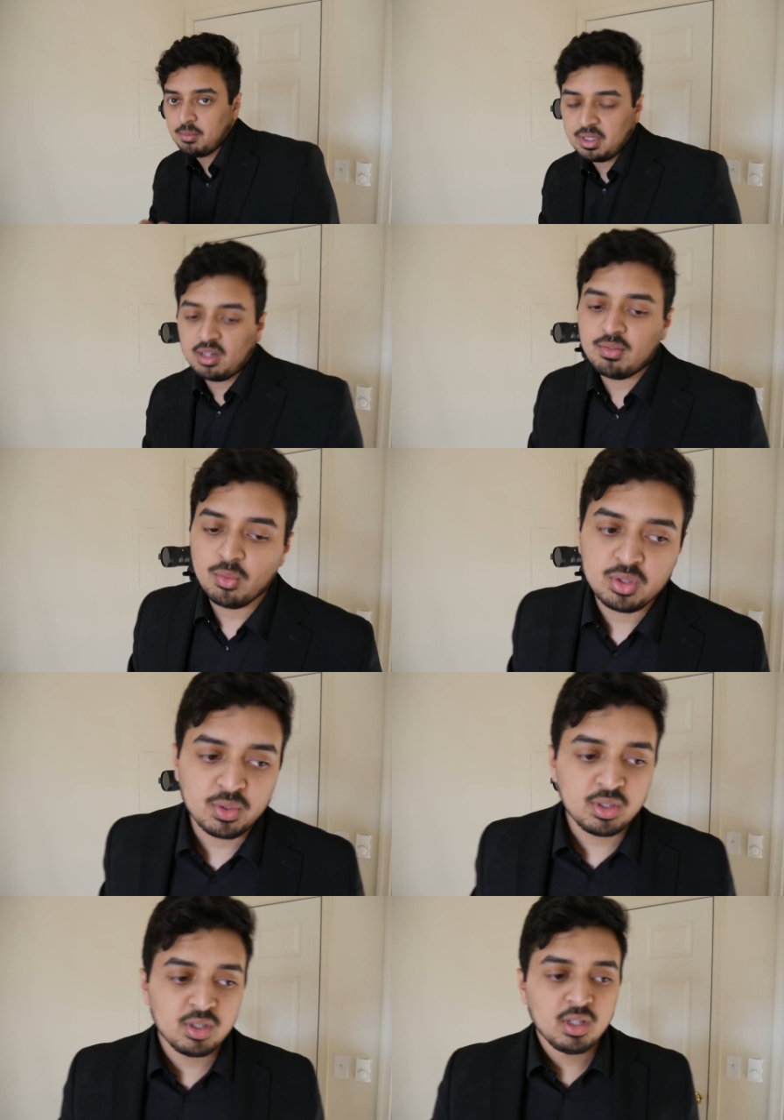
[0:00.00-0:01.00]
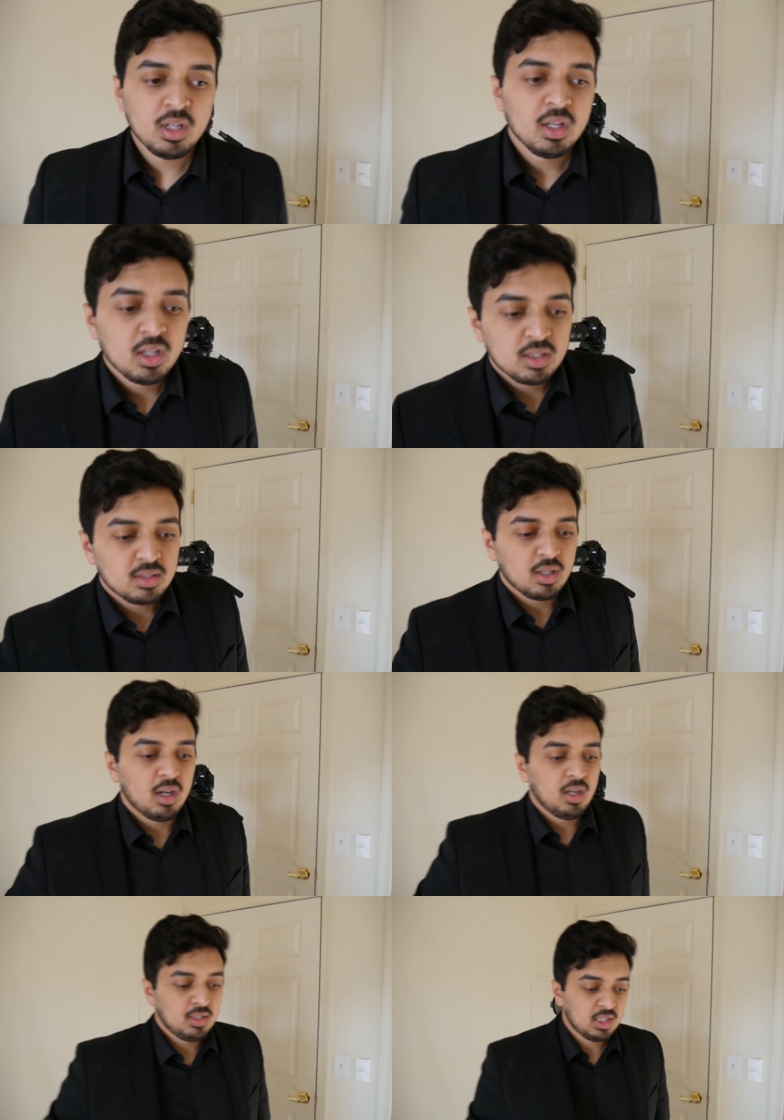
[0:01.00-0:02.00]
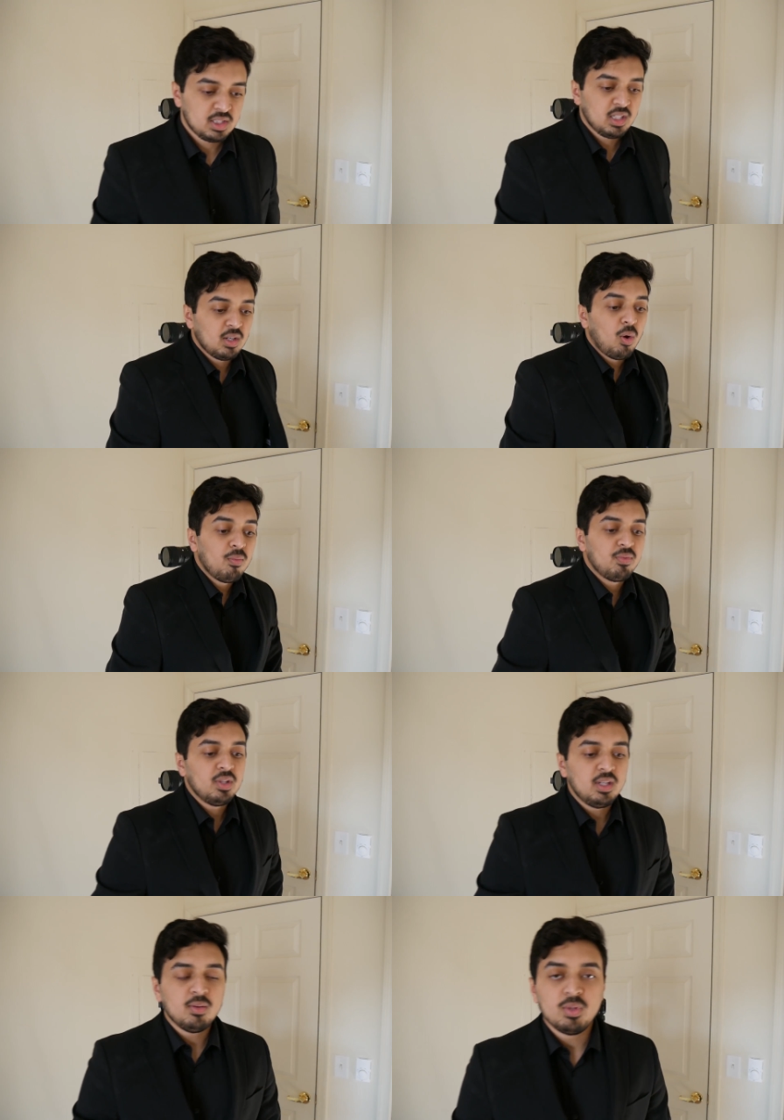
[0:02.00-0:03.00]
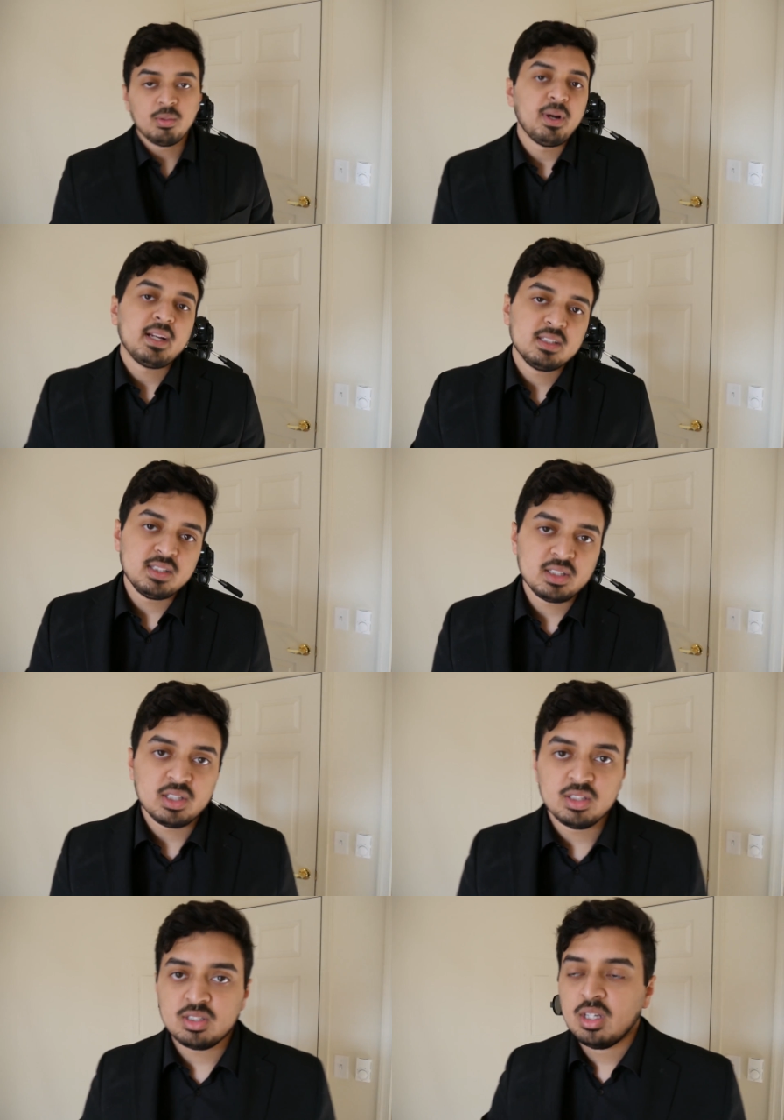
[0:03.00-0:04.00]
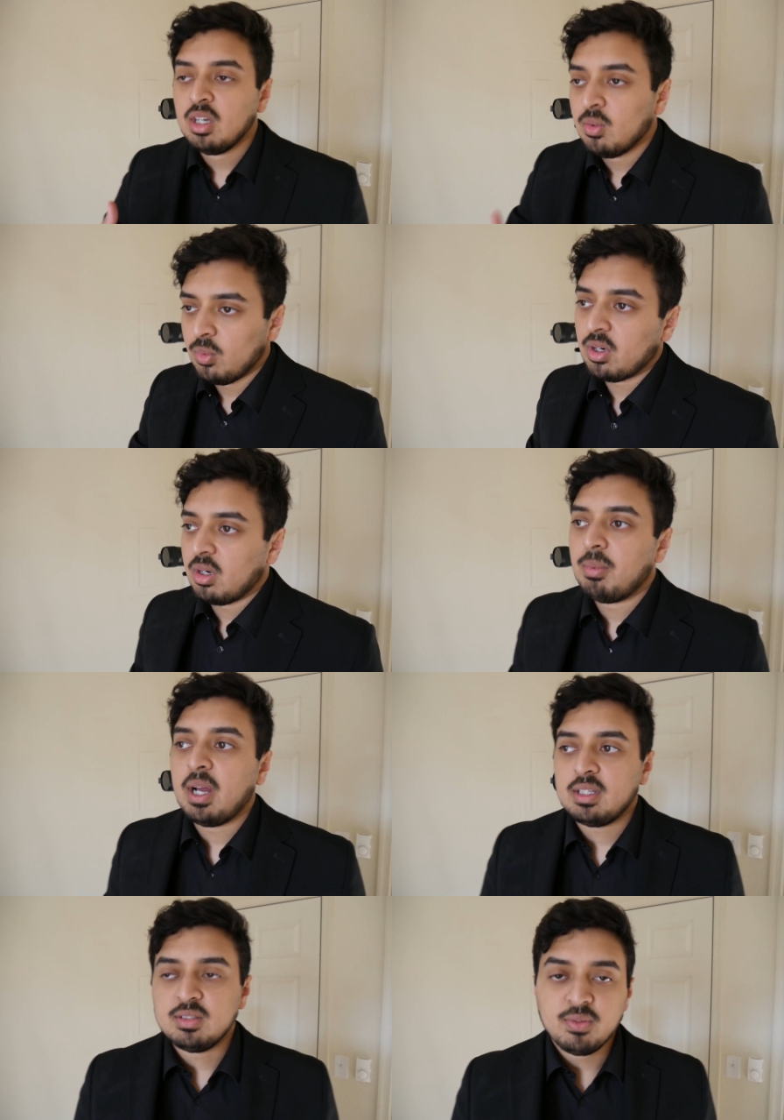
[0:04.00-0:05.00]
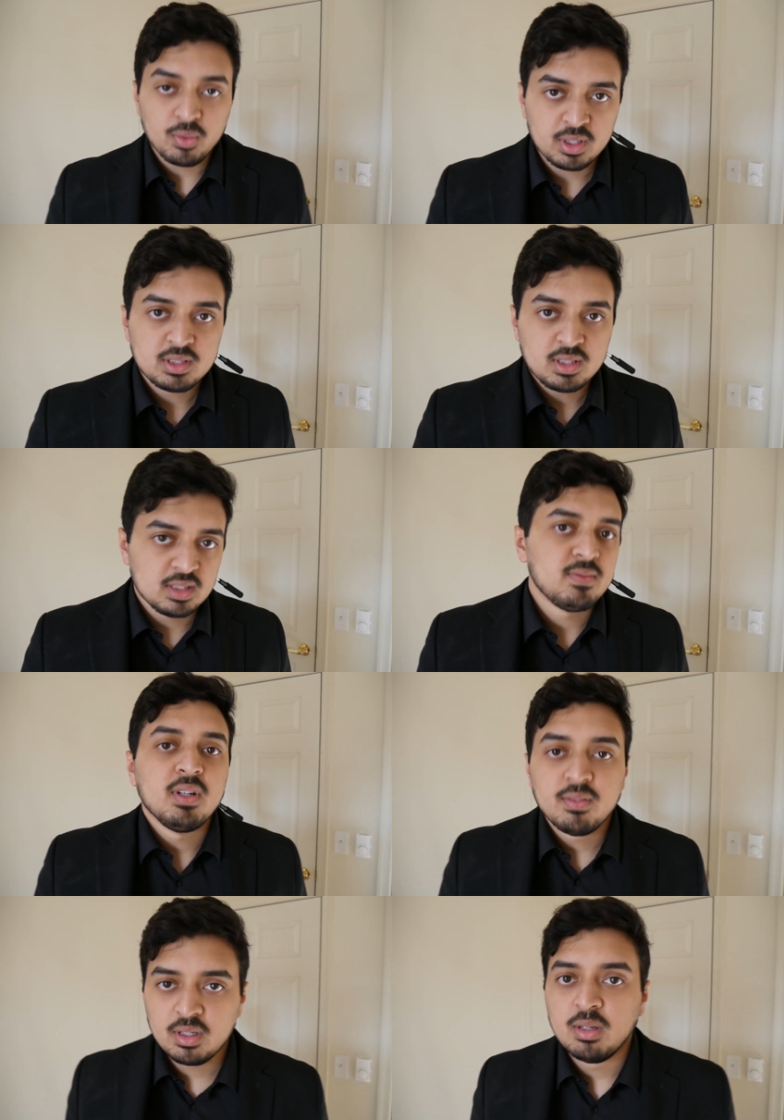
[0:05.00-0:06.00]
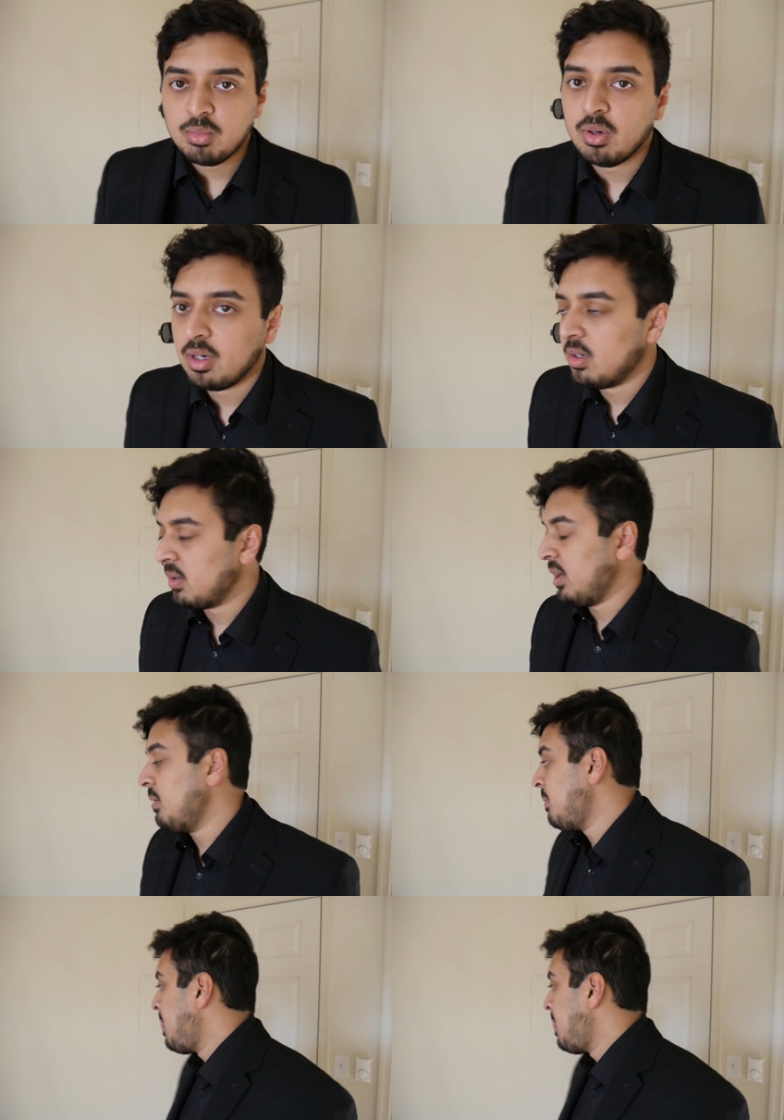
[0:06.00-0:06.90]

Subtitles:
Be careful which one you're touching, and hopefully with the practice sessions, we're gonna practice focus. That's very, very important, okay?